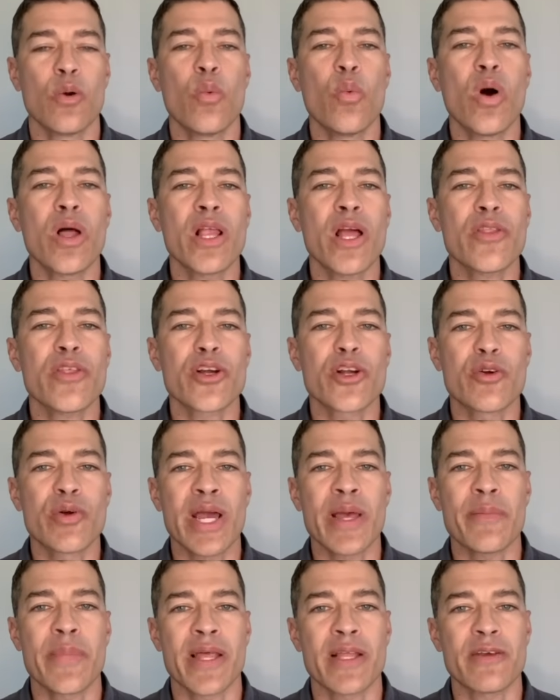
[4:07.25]
One other
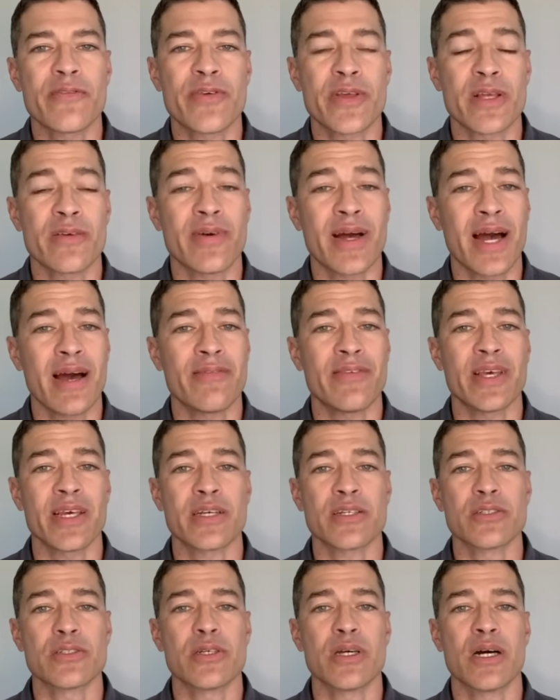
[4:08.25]
great benefit of
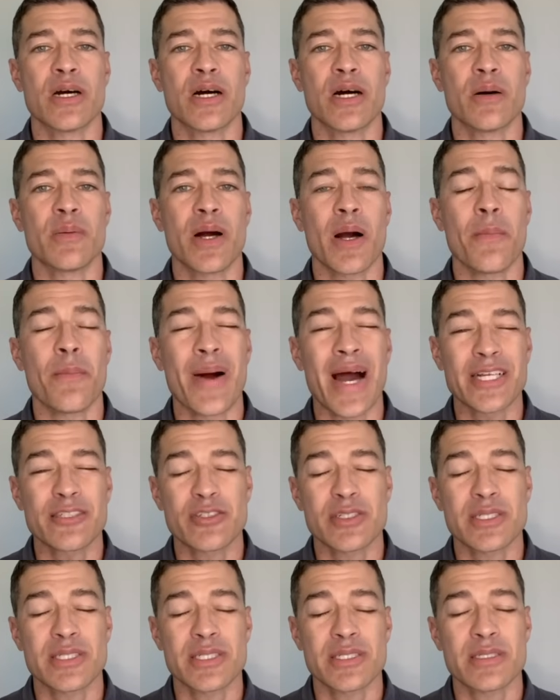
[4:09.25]
having a
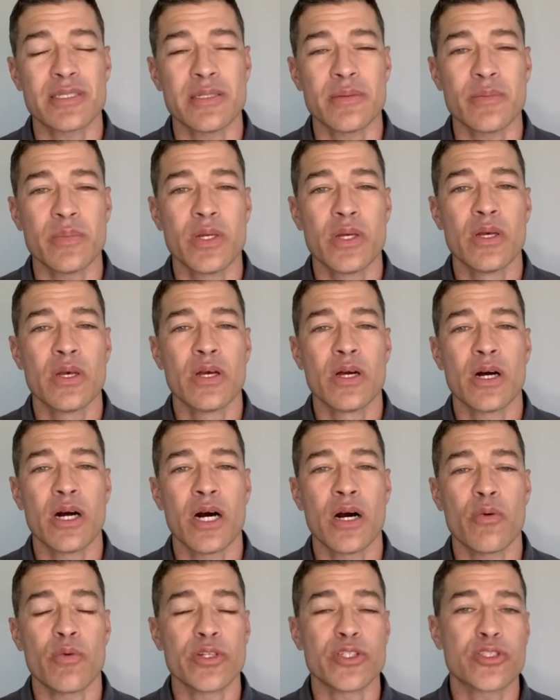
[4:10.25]
battery system
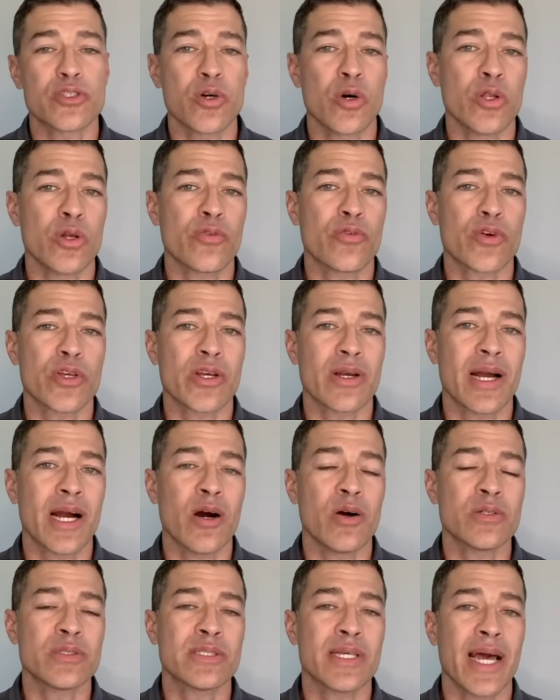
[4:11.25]
with solar for your
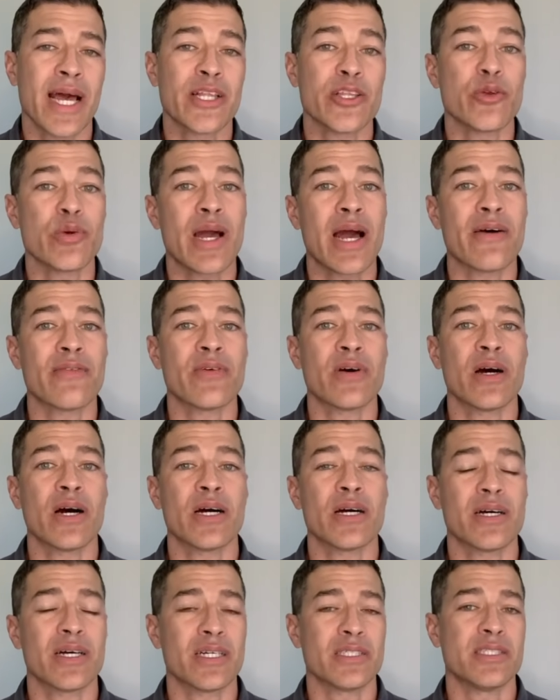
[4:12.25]
house and you have
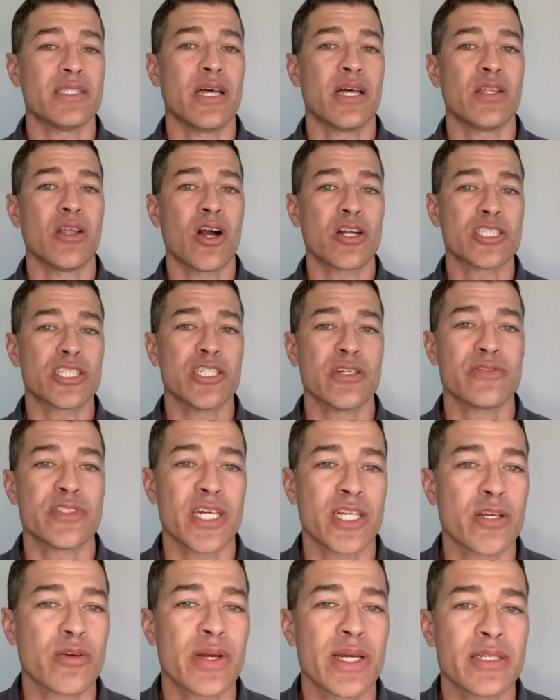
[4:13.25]
a large enough
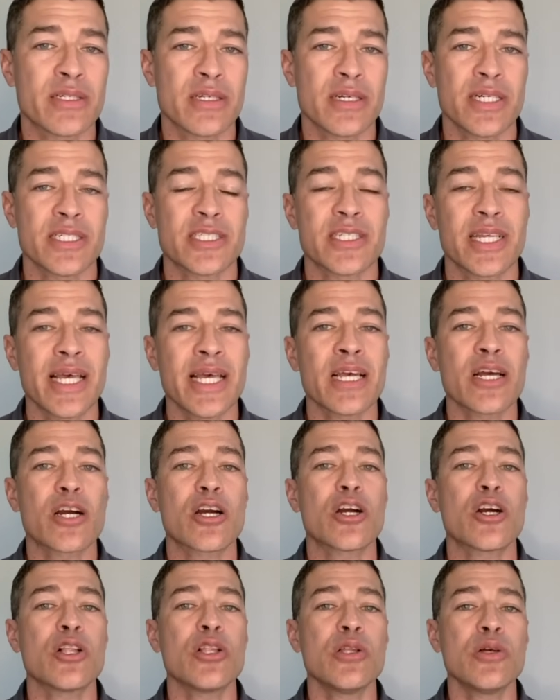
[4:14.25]
generator is to
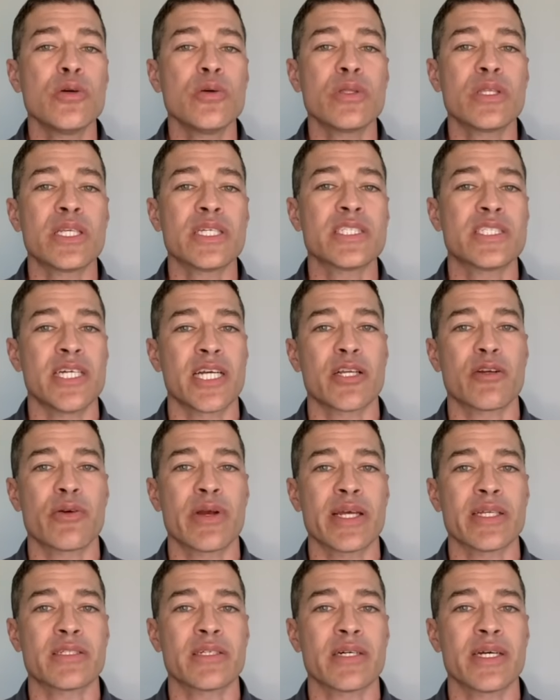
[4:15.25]
include this
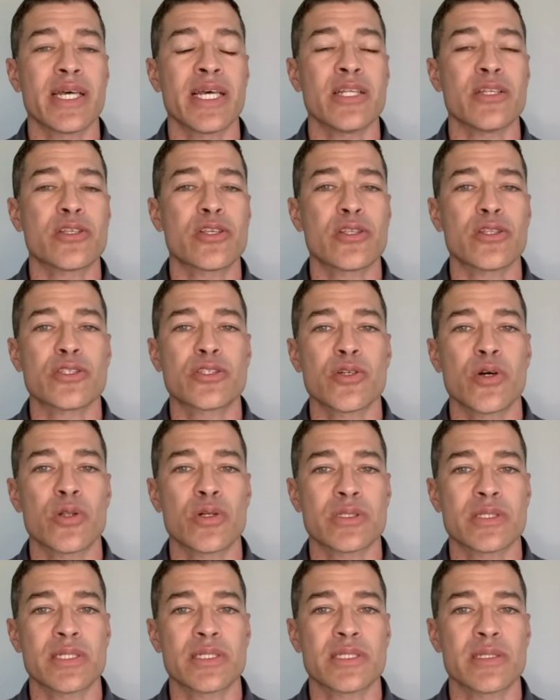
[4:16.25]
generator into the solar
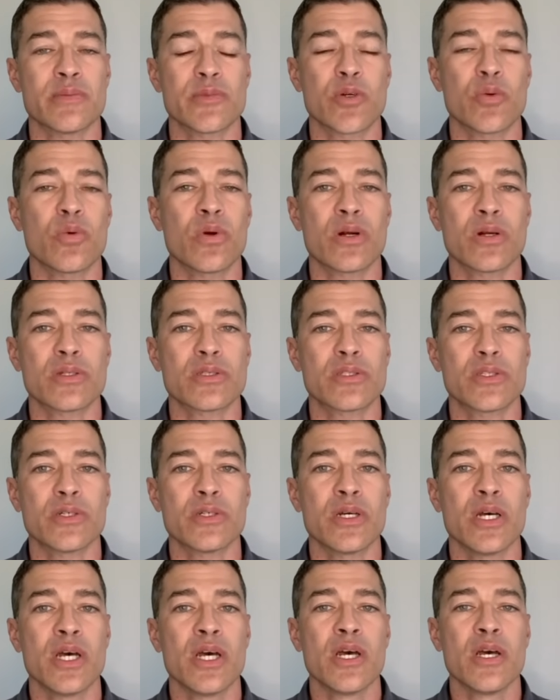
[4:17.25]
system to work
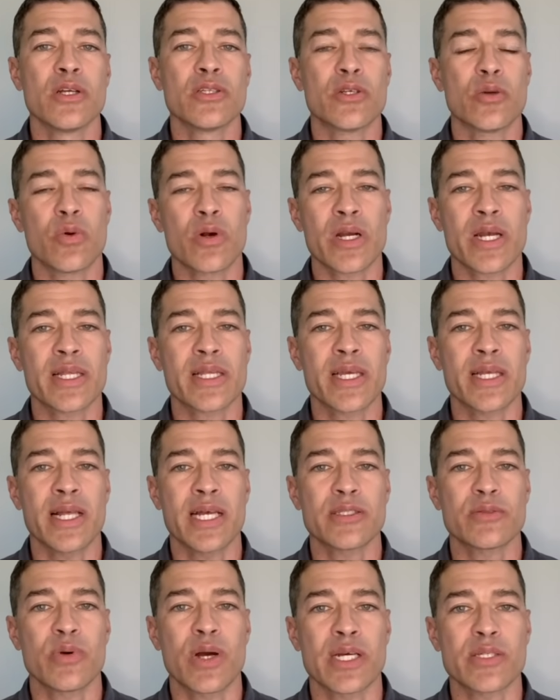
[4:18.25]
it in
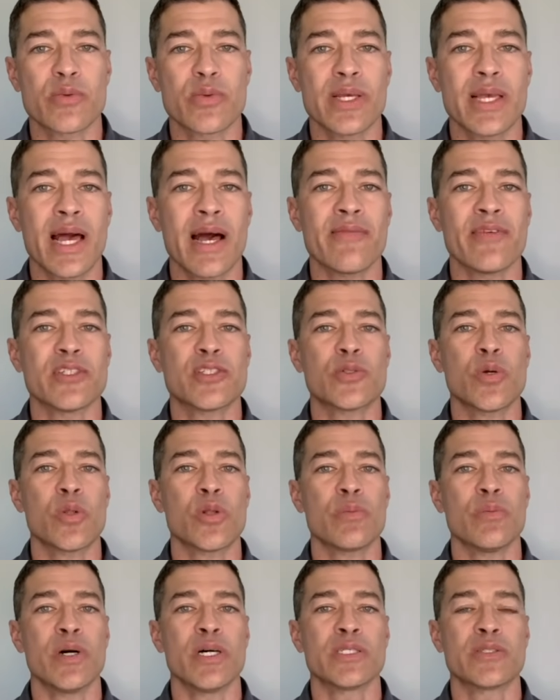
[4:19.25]
as we have at
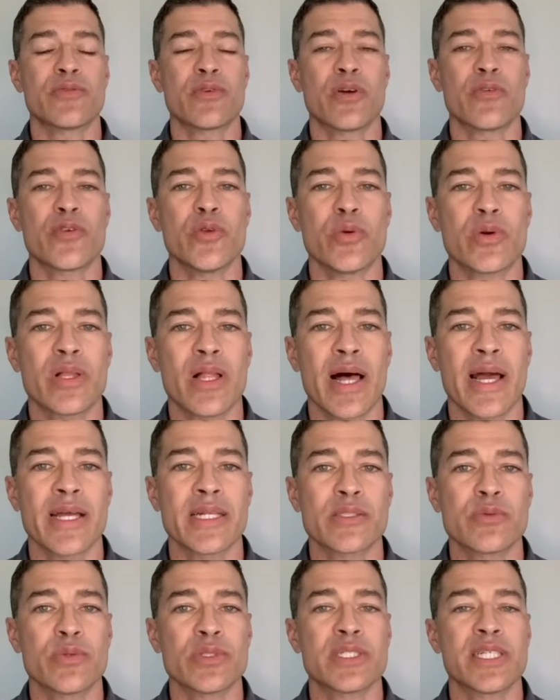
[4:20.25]
Solar Buzz for a few
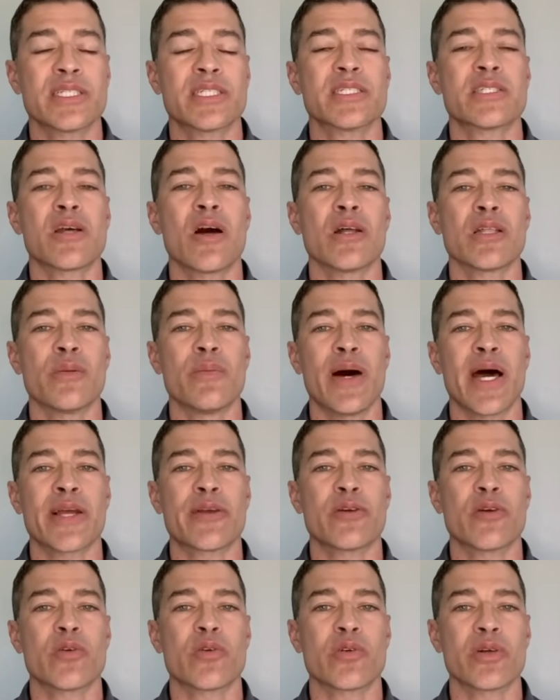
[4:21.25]
clients. This is called a
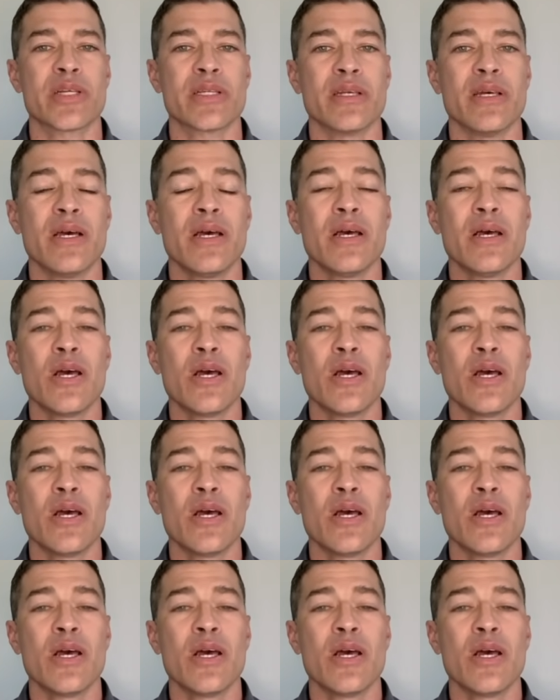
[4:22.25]
microgrid.